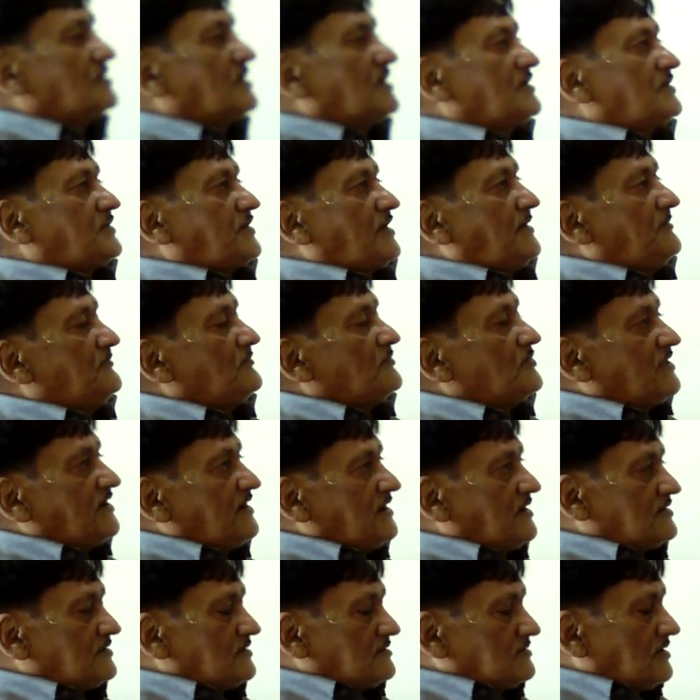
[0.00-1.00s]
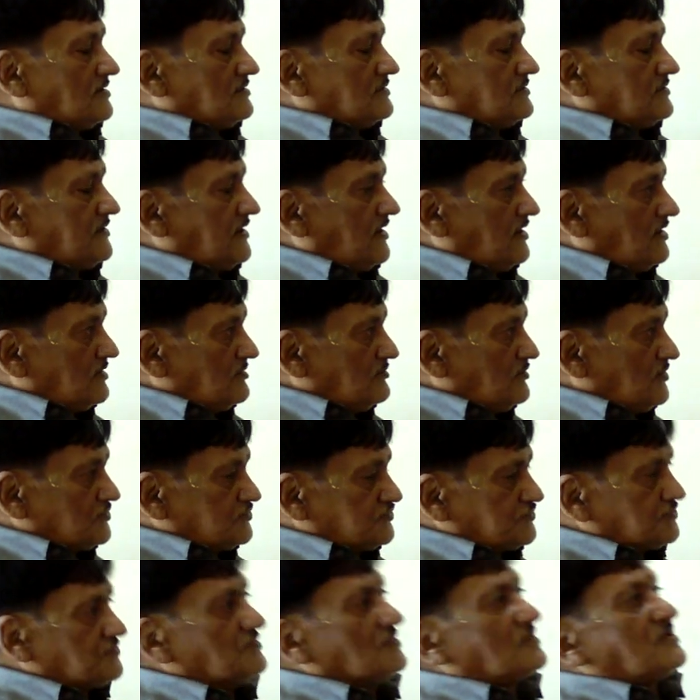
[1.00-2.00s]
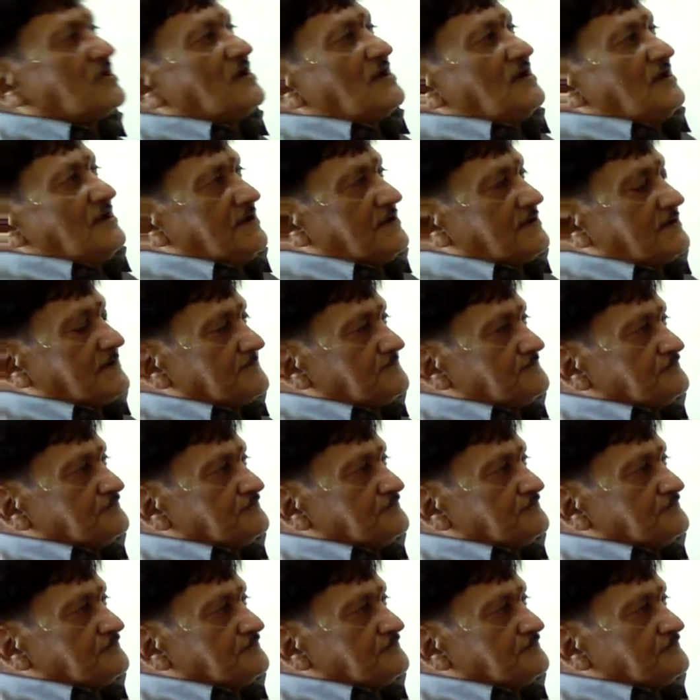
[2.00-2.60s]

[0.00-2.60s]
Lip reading: look at them, they almost look alike.